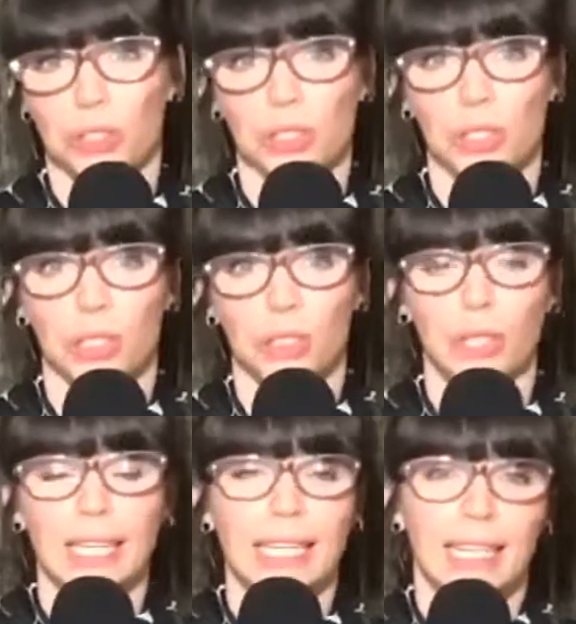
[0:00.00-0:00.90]
So
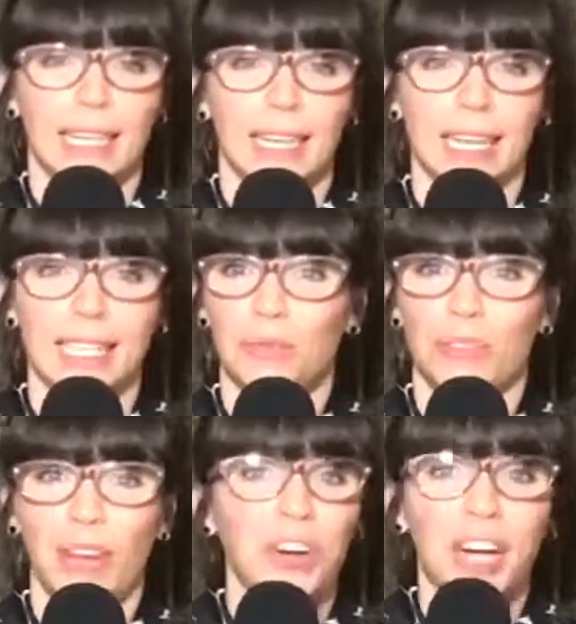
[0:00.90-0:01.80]
it's
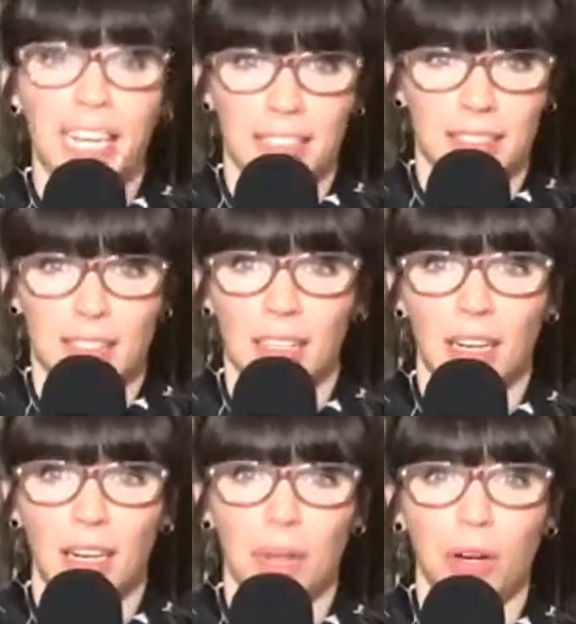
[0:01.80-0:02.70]
varied
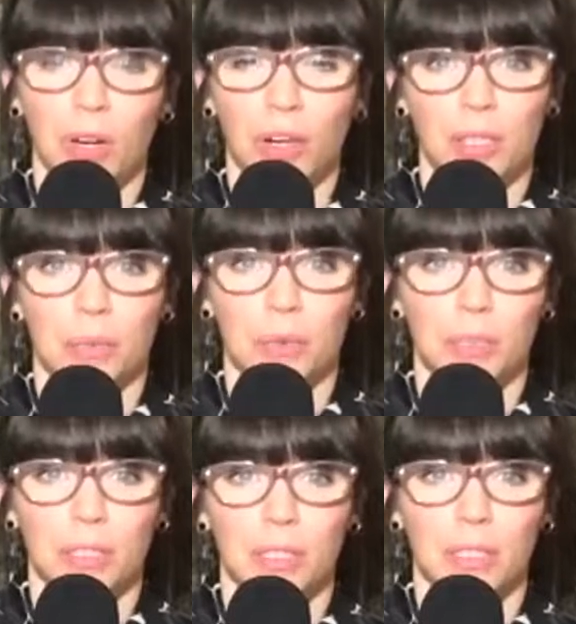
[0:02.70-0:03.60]
across the
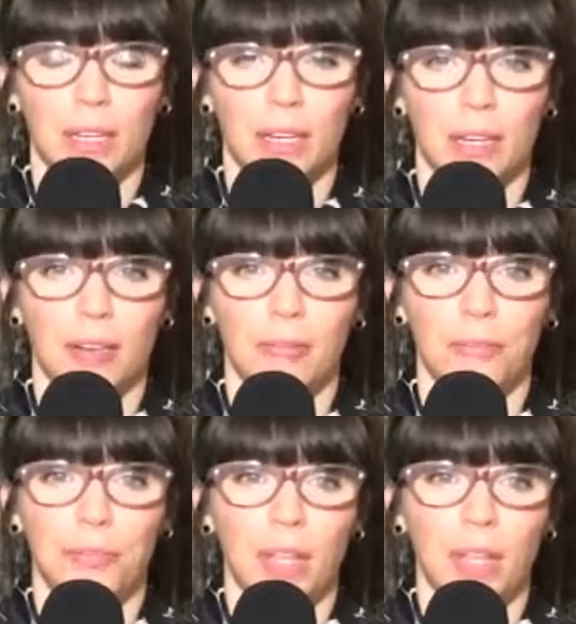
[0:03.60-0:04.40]
board. And